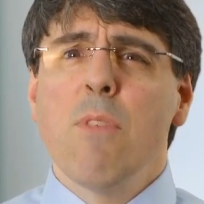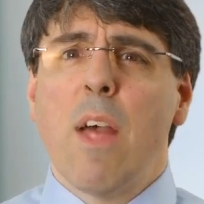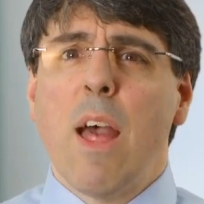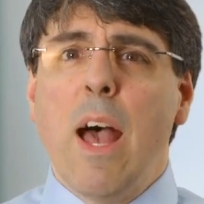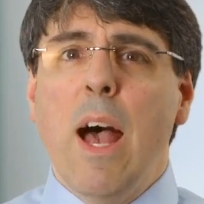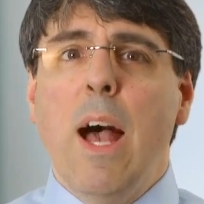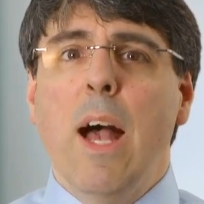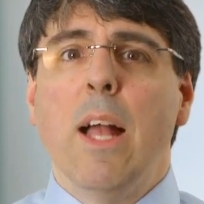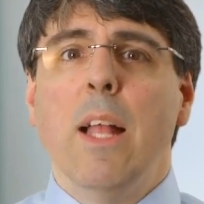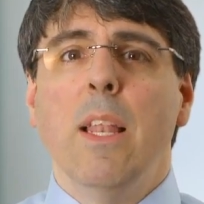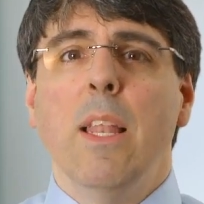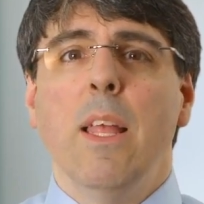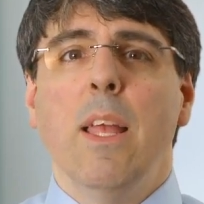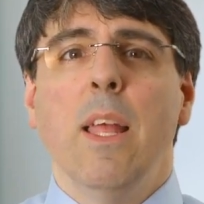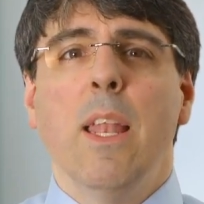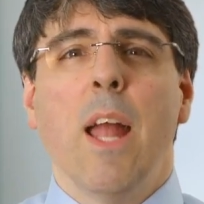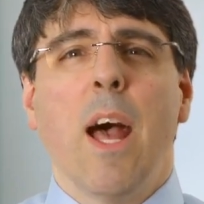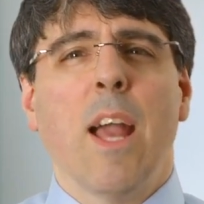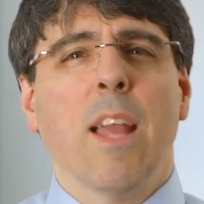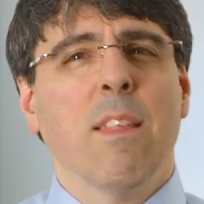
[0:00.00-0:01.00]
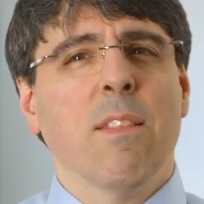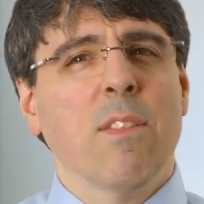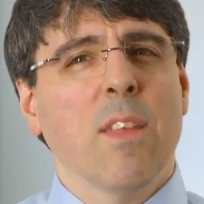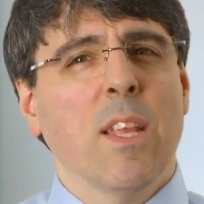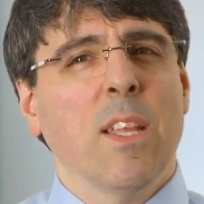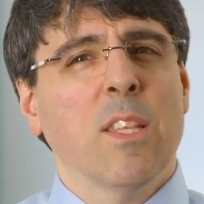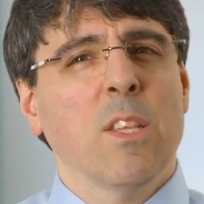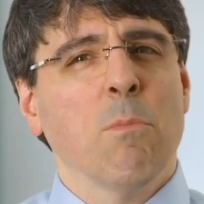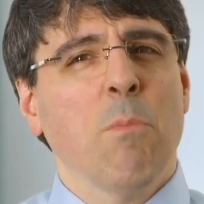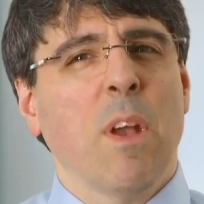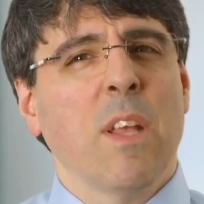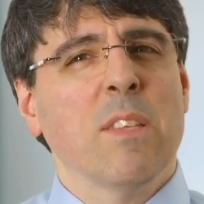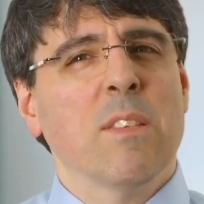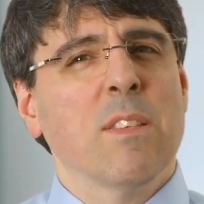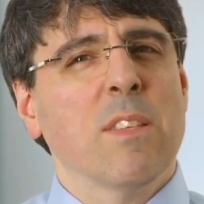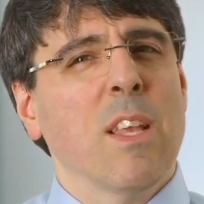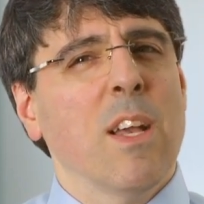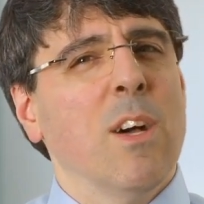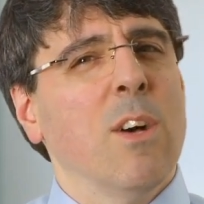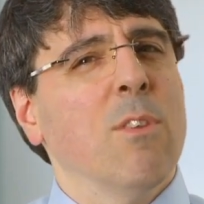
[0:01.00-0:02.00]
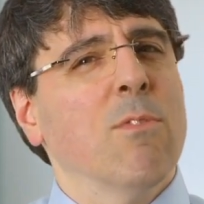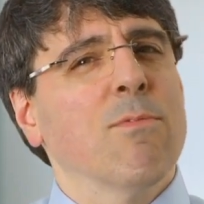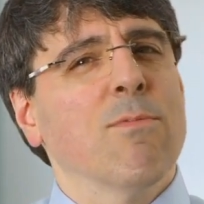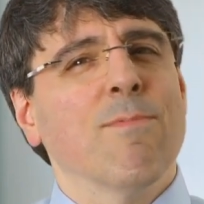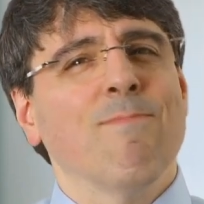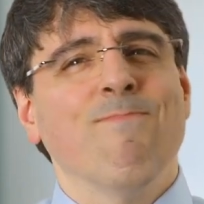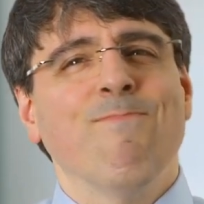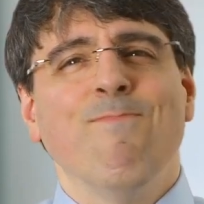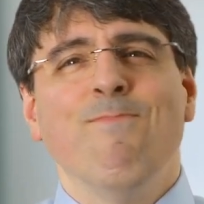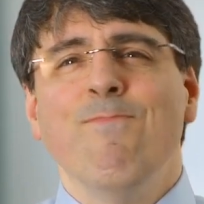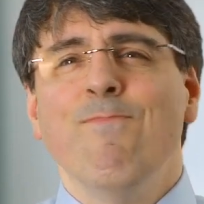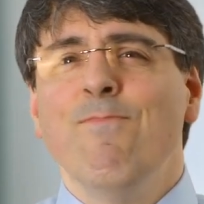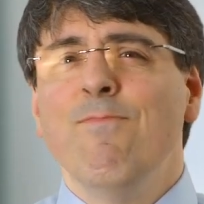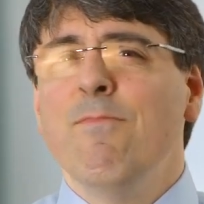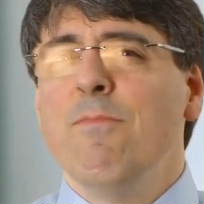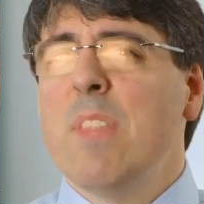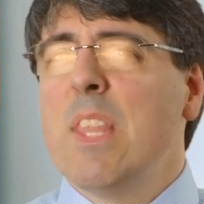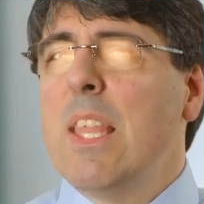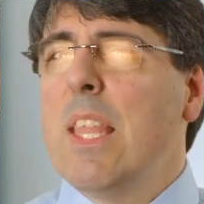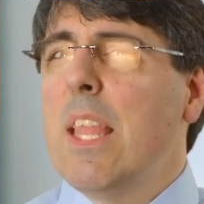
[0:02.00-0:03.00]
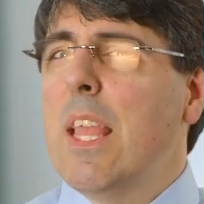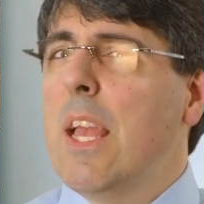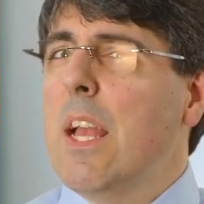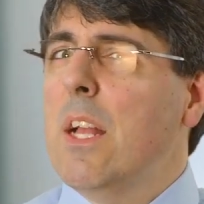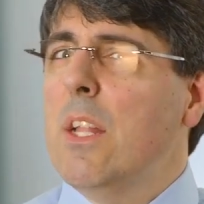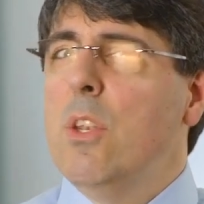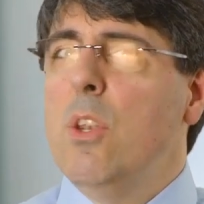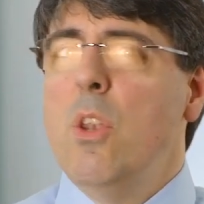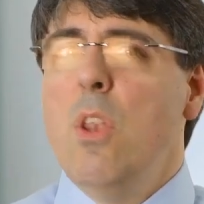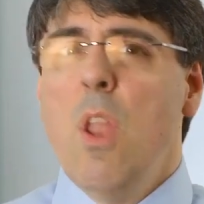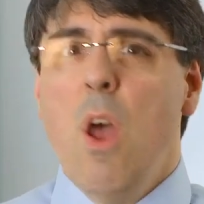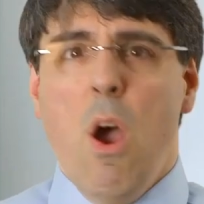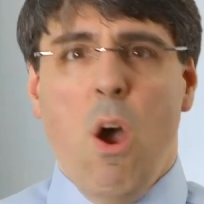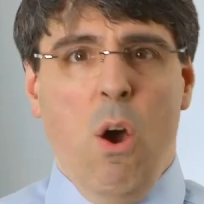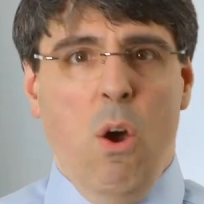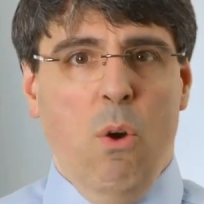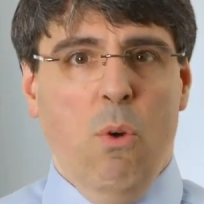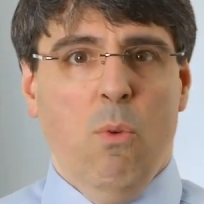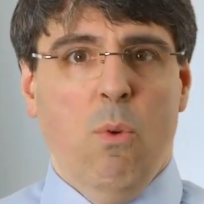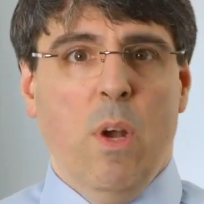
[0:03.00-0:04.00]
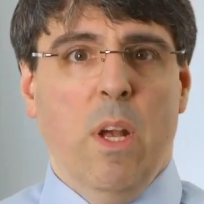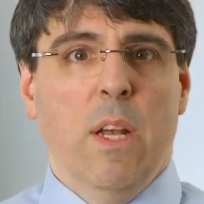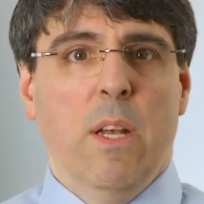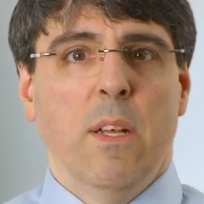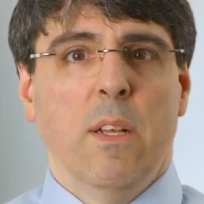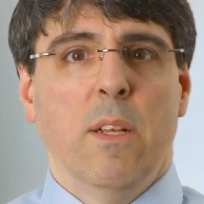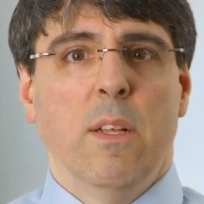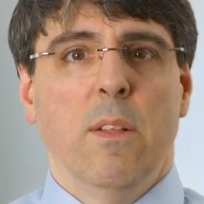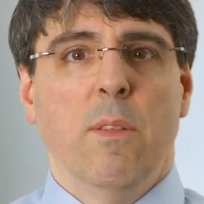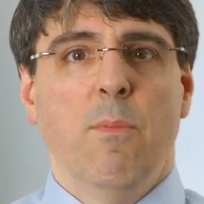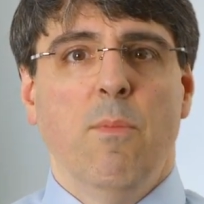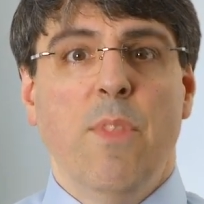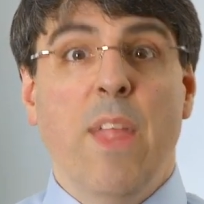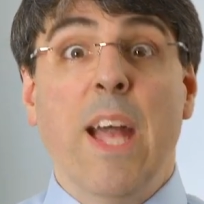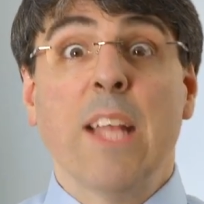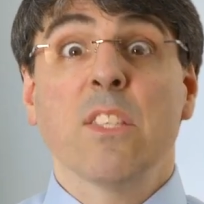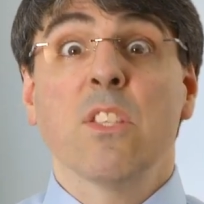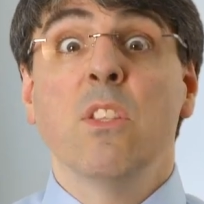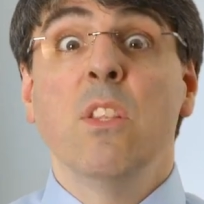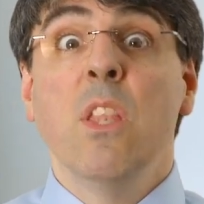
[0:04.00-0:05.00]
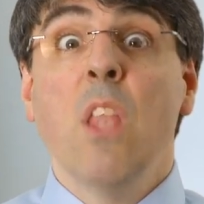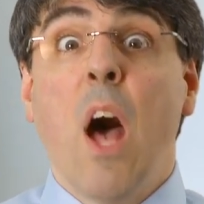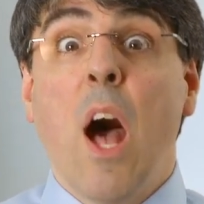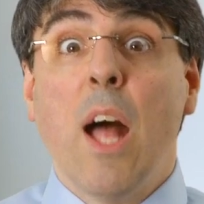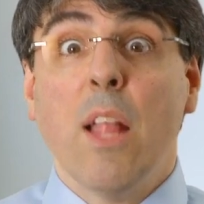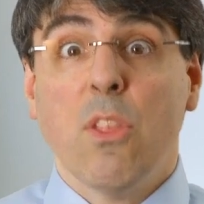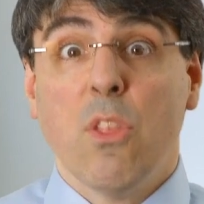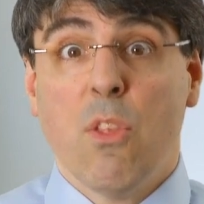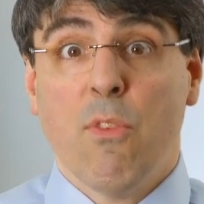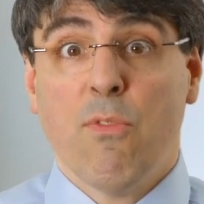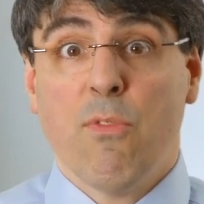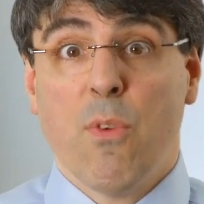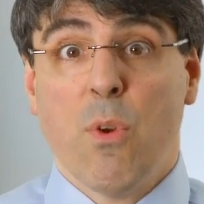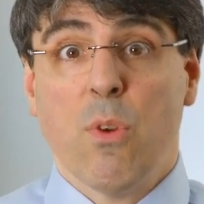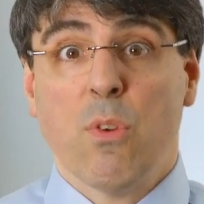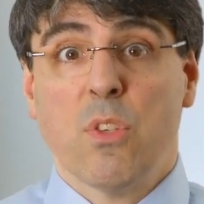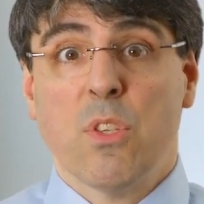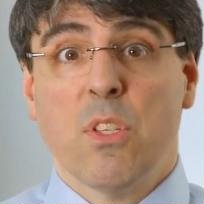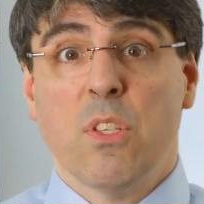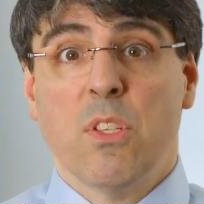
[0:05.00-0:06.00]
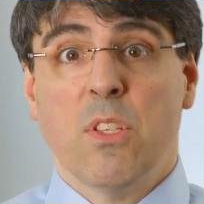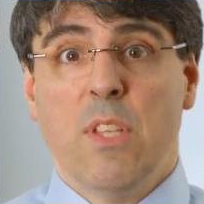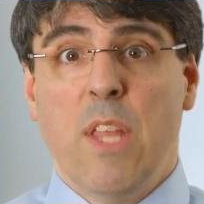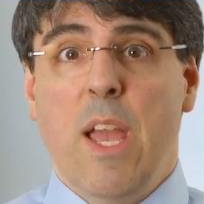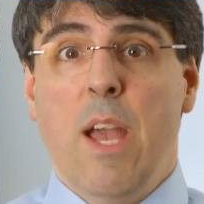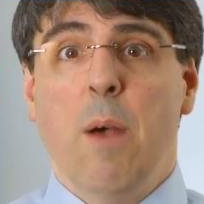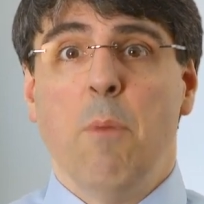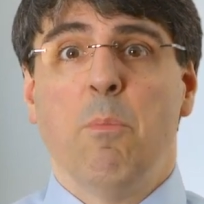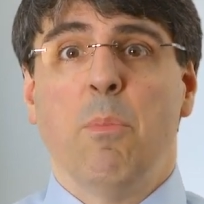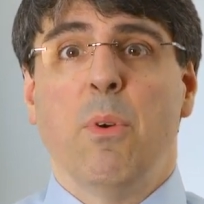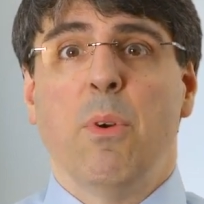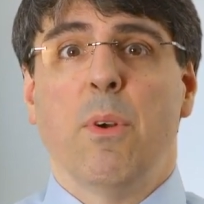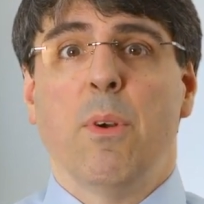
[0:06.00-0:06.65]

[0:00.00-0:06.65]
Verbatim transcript: that, and I think to myself, no, that's not the first step.